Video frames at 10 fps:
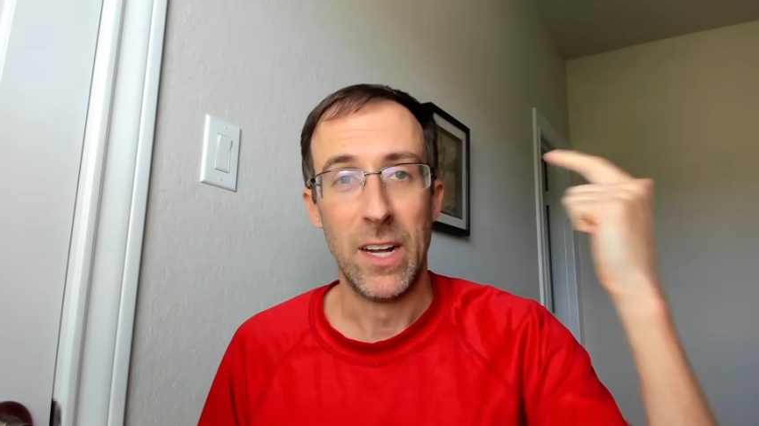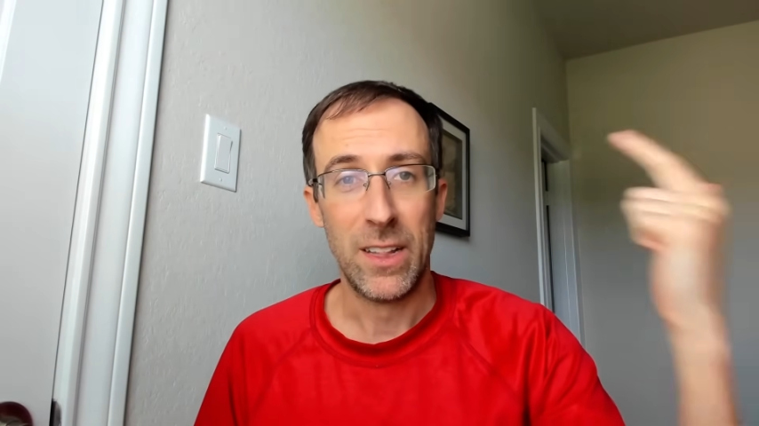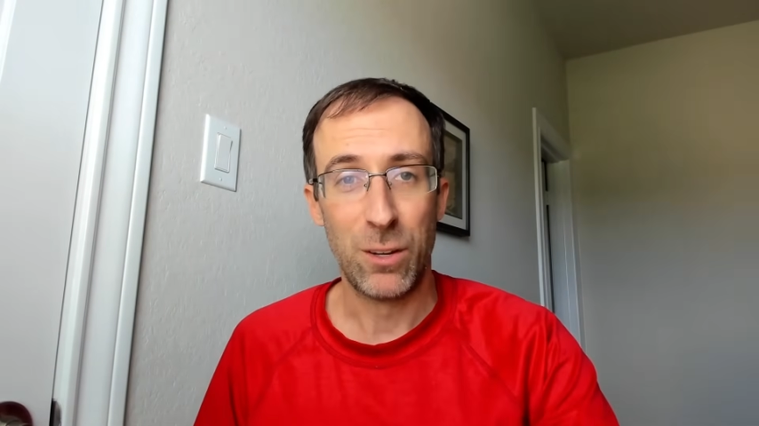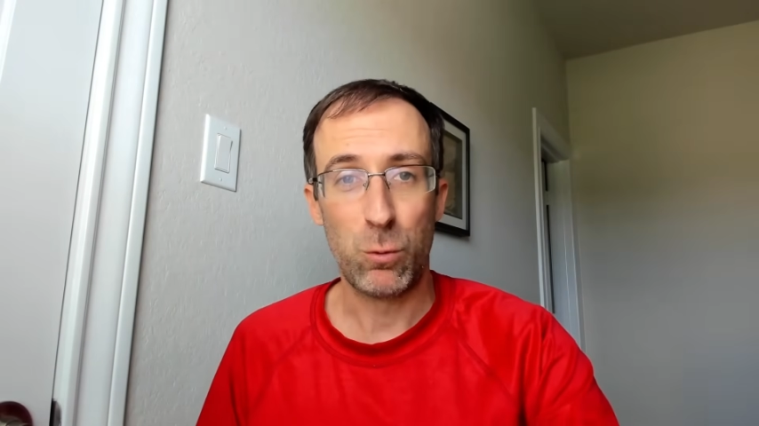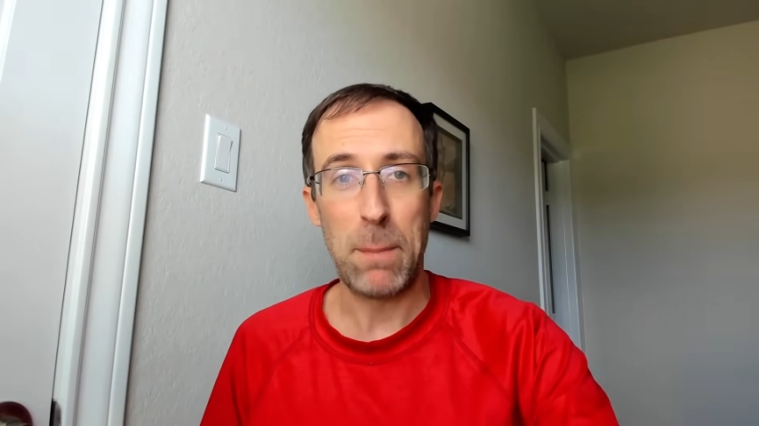
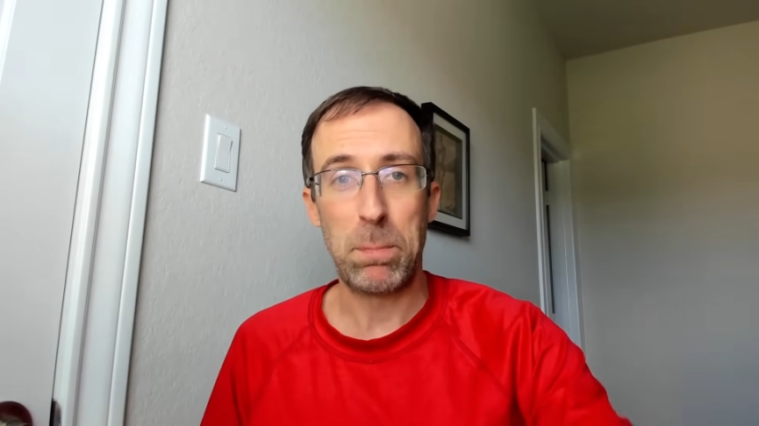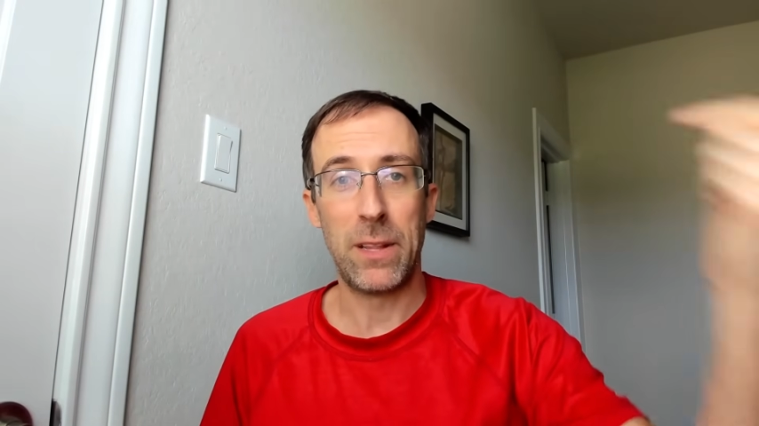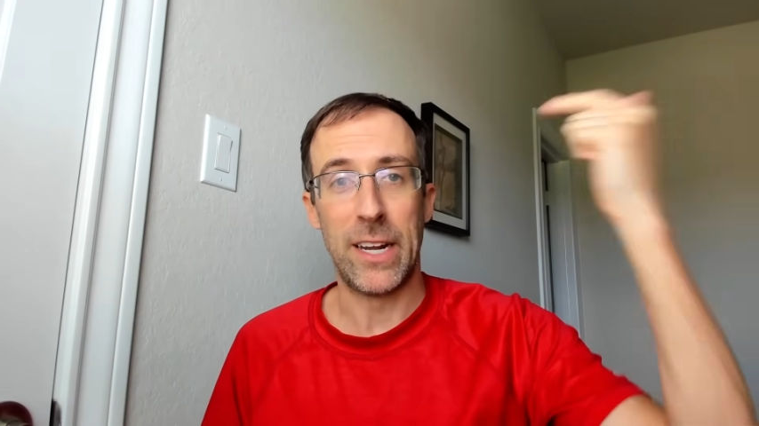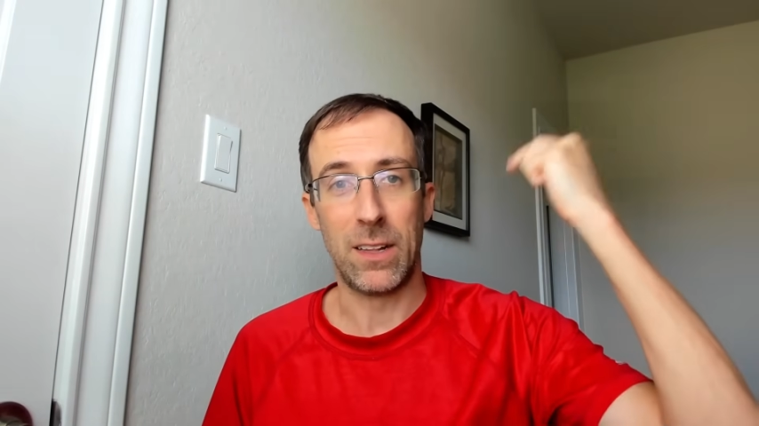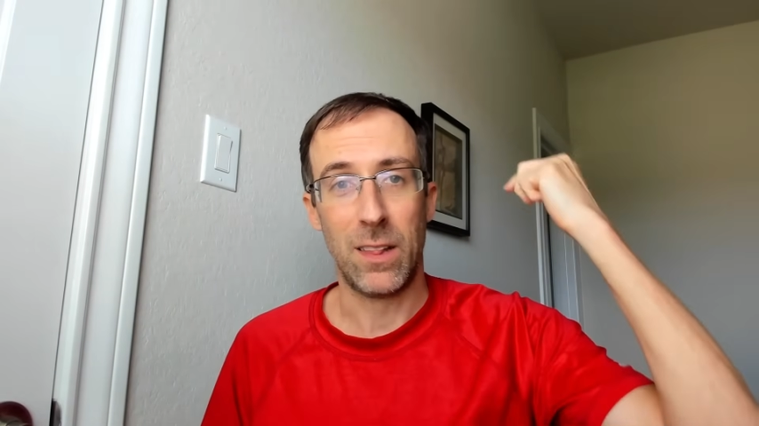the rep
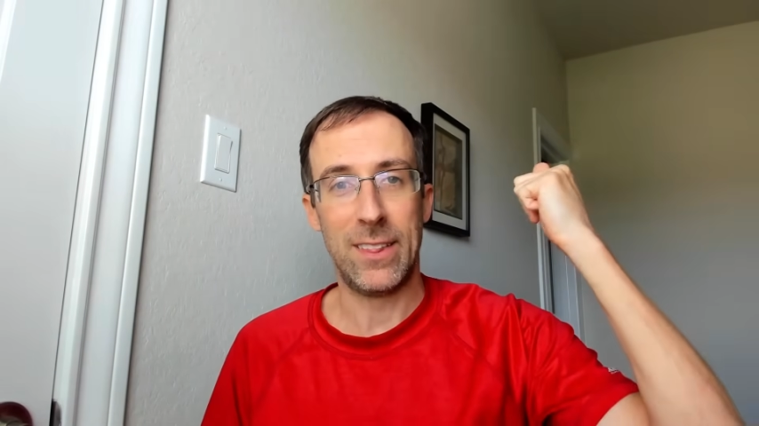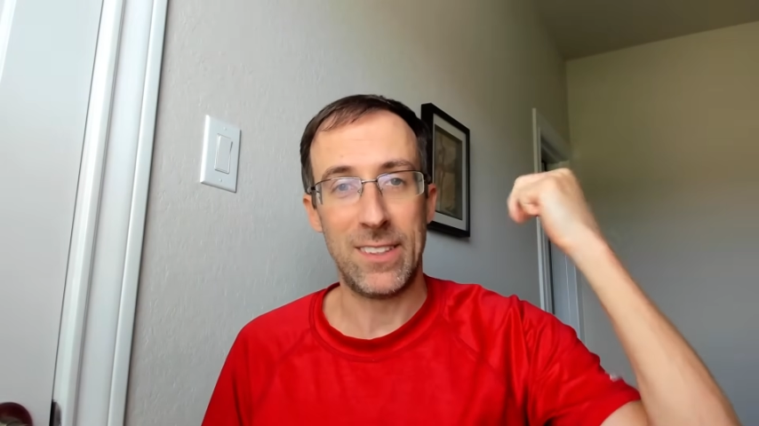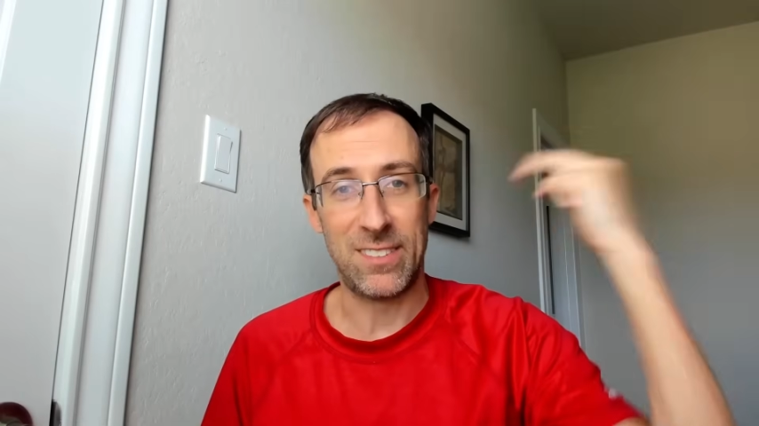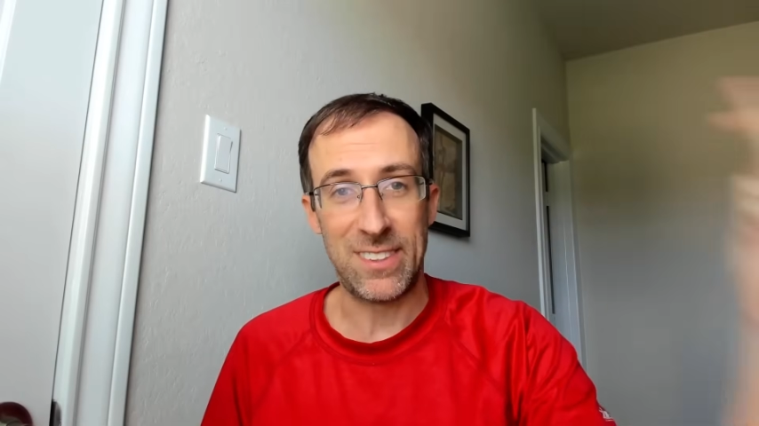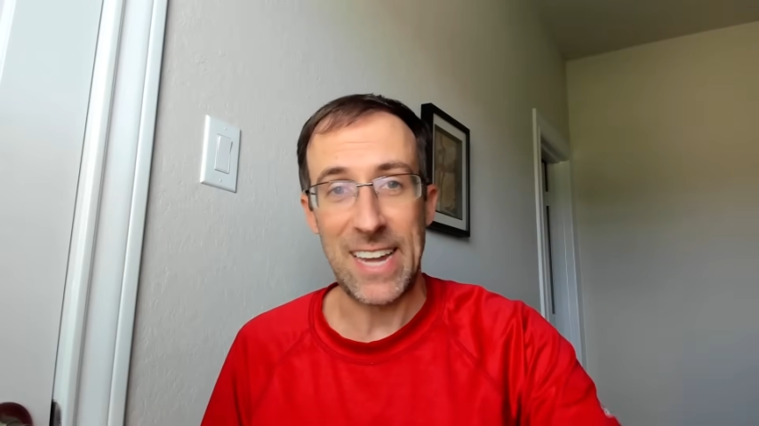length,
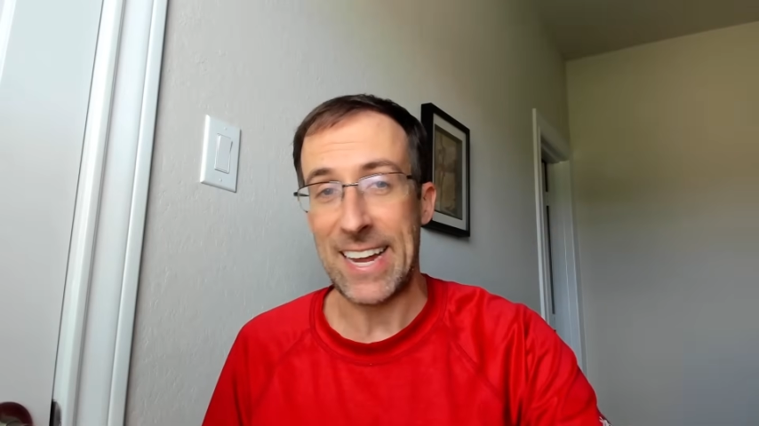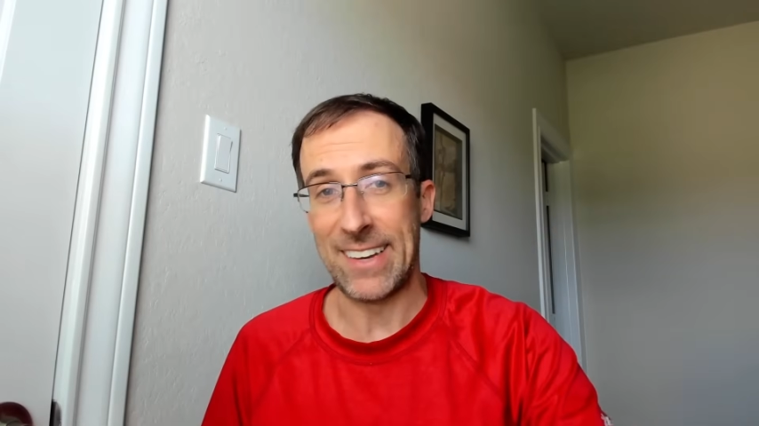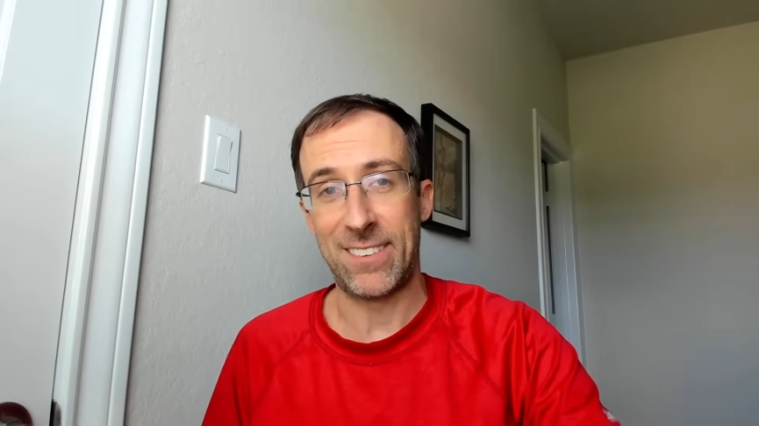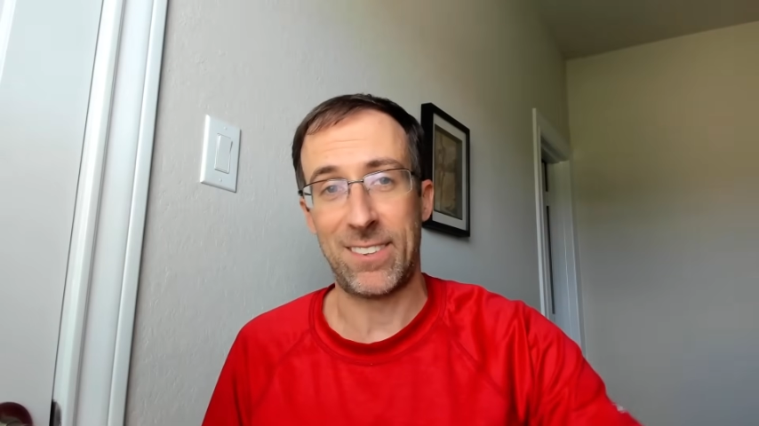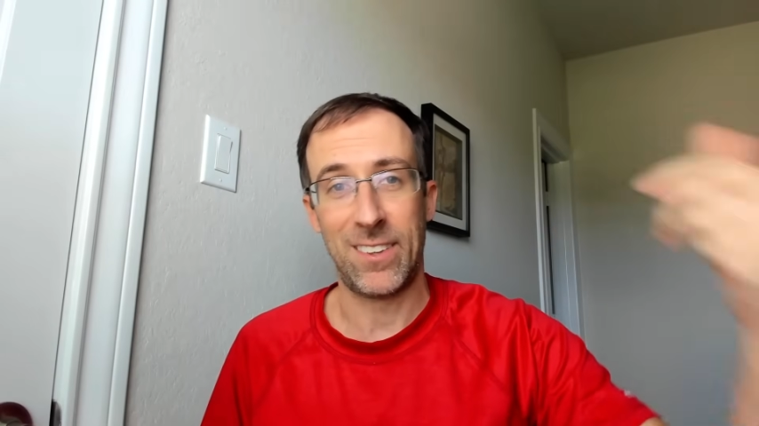the
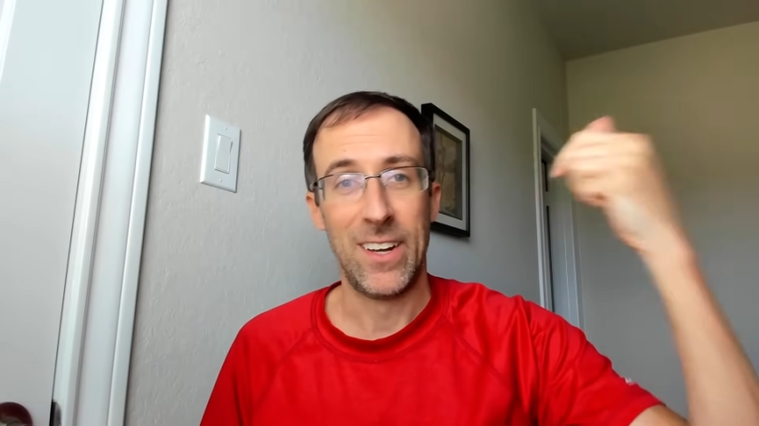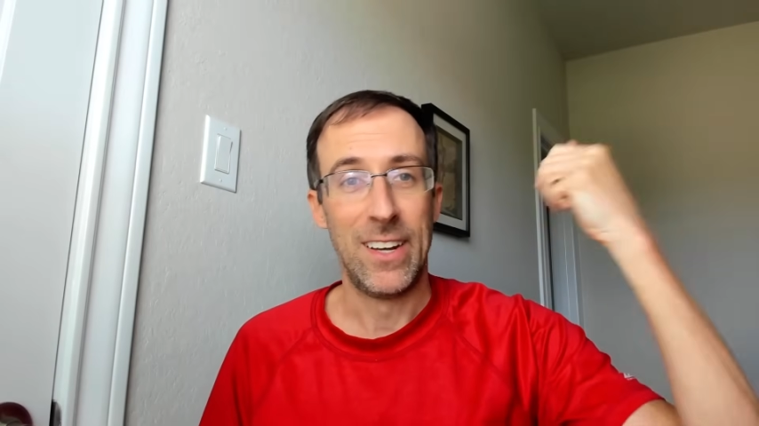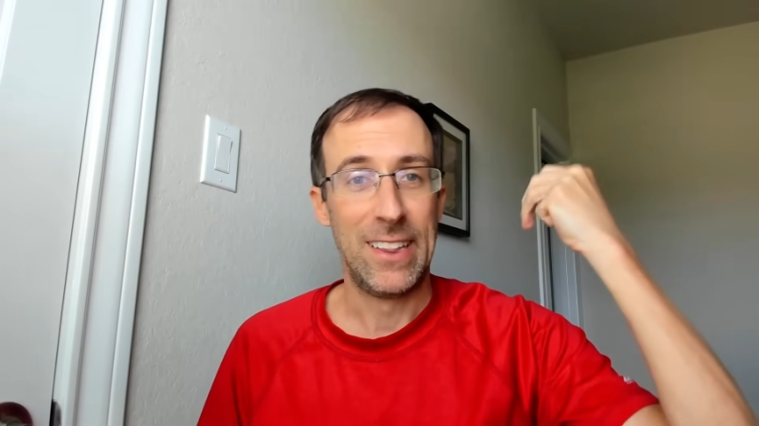sets,